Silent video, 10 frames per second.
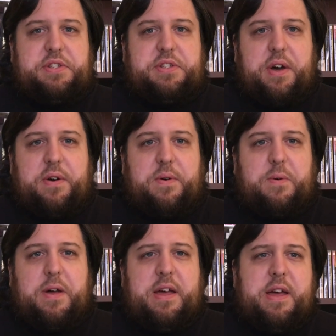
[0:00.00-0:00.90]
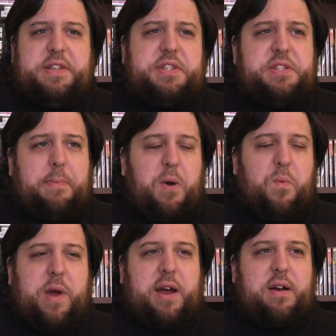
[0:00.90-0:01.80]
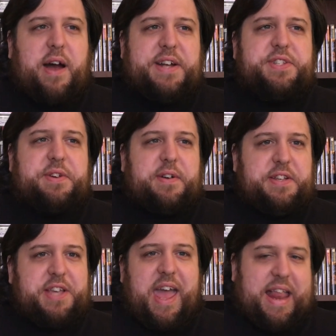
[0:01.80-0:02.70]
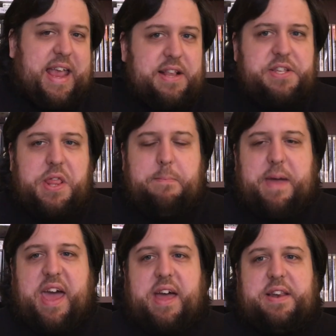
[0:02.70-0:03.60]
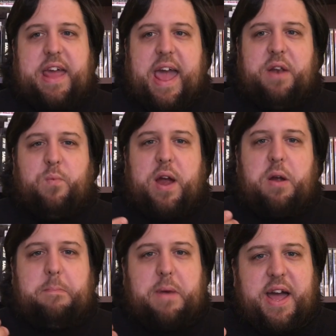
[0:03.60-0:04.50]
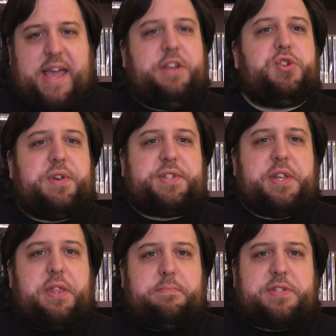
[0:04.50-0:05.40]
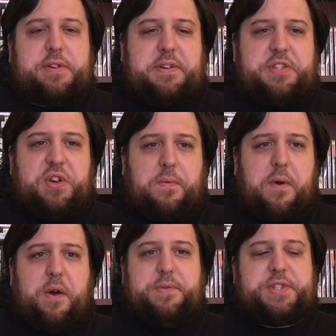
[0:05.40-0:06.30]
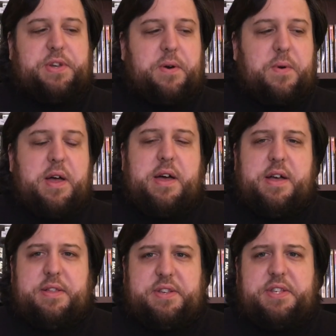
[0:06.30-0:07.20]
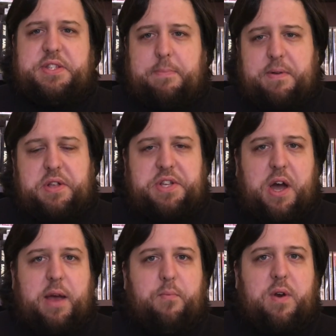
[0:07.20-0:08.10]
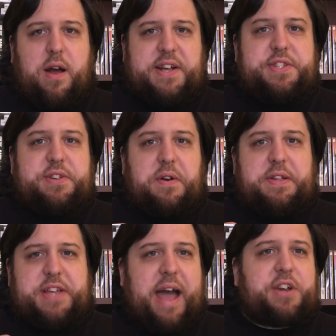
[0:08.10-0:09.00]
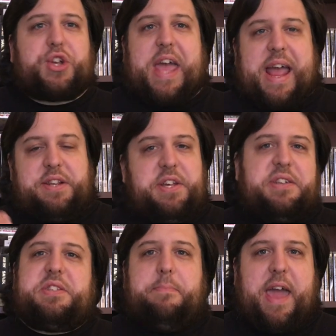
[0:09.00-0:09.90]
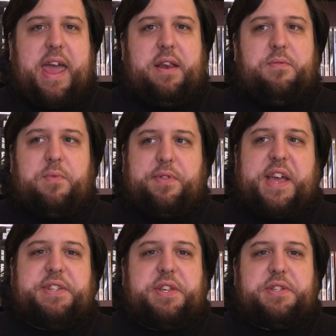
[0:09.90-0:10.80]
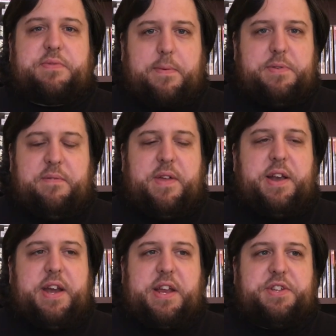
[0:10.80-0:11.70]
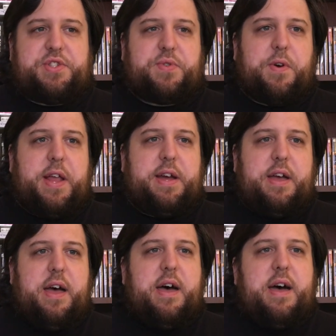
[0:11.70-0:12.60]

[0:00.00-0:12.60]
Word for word: So, this is about where I started to get into the band and where my interest in them started to grow. So, this is about the time where I started to actually anticipate releases from Divinity Destroyed.